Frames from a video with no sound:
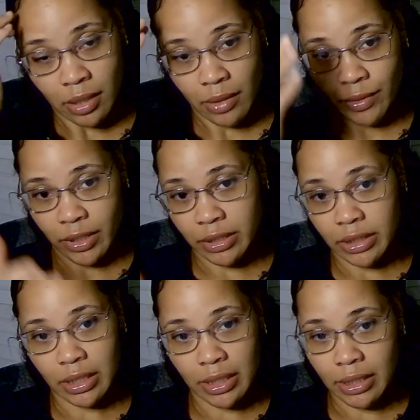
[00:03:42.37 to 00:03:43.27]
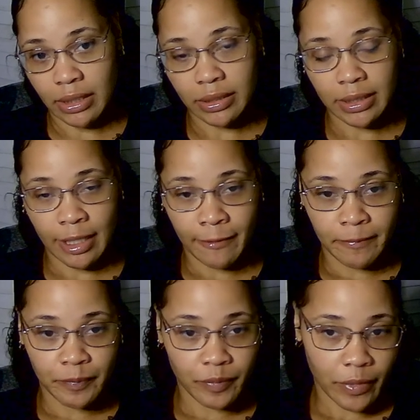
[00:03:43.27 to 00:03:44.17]
I'm ready to end this.
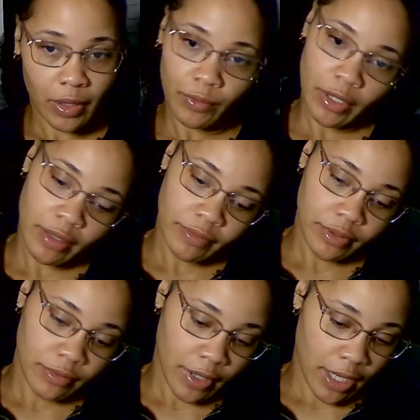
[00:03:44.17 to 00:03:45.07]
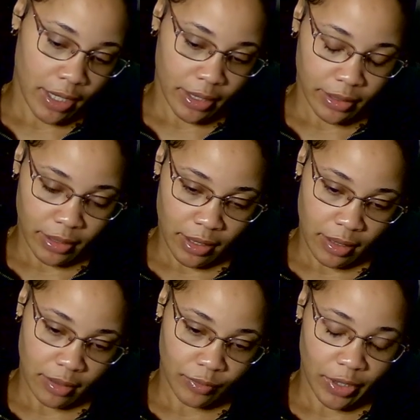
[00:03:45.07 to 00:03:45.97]
Whatever you had,
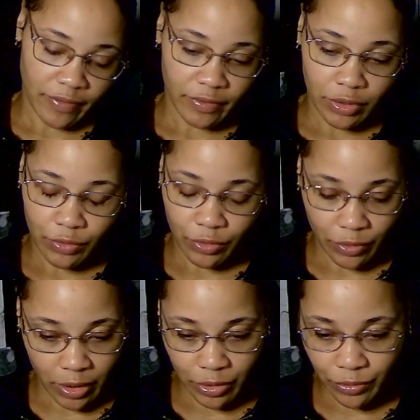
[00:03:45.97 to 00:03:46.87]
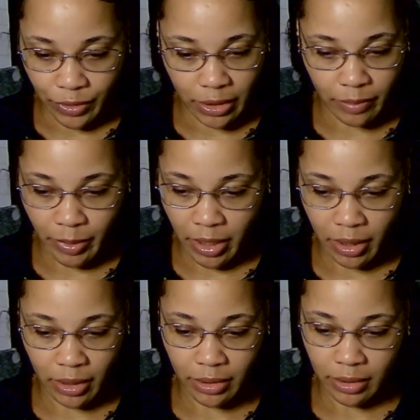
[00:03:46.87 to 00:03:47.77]
um, whatever you agreed
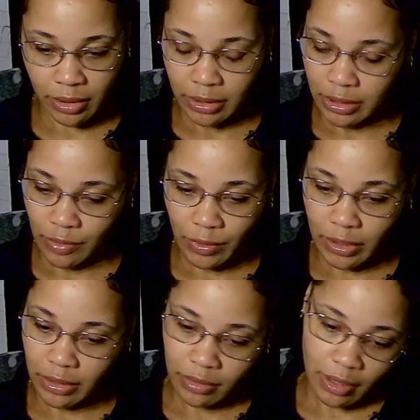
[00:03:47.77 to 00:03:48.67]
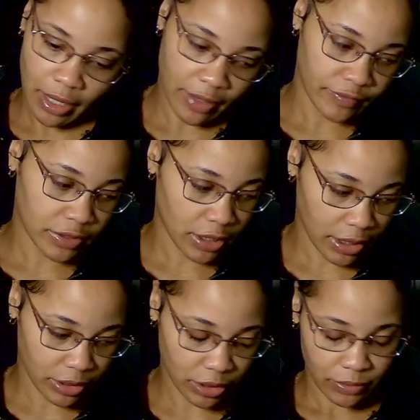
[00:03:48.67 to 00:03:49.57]
upon, someone have a
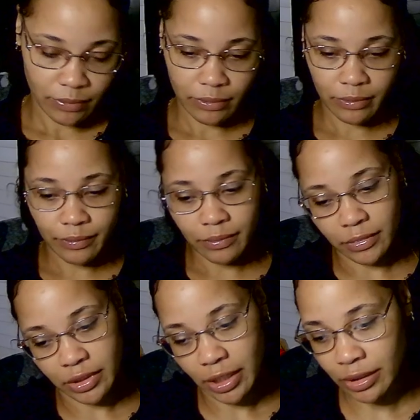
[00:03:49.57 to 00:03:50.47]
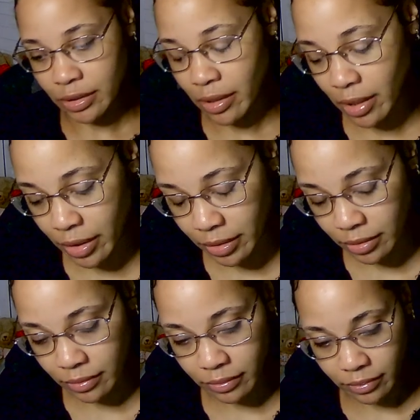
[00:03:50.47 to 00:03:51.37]
change, change of heart,
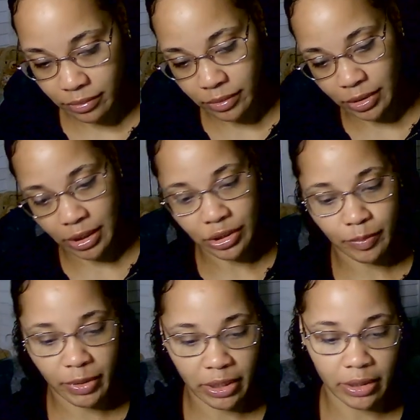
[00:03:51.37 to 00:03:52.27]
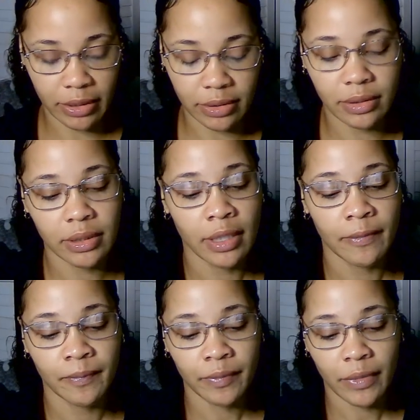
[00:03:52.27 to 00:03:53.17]
change of plans.
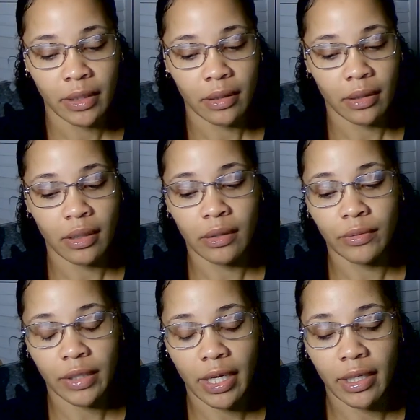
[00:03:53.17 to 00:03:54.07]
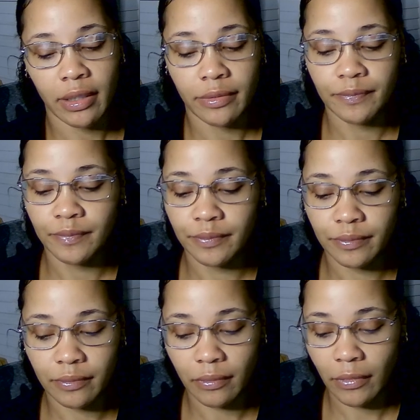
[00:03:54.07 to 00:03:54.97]
Okay.
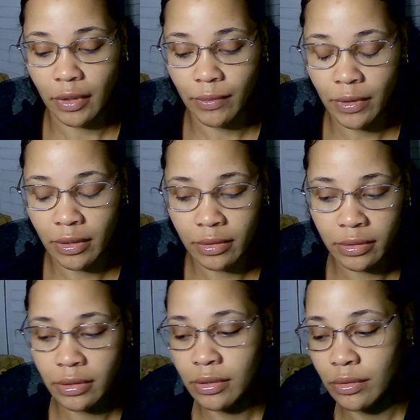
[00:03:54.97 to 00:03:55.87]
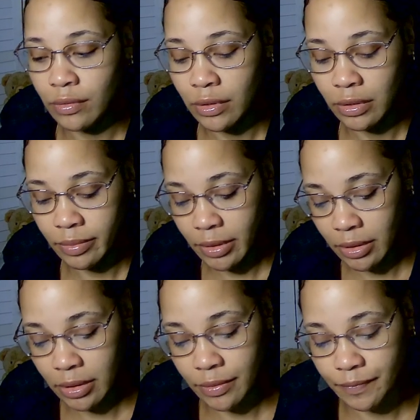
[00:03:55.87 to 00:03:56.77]
Whether this is you or this person.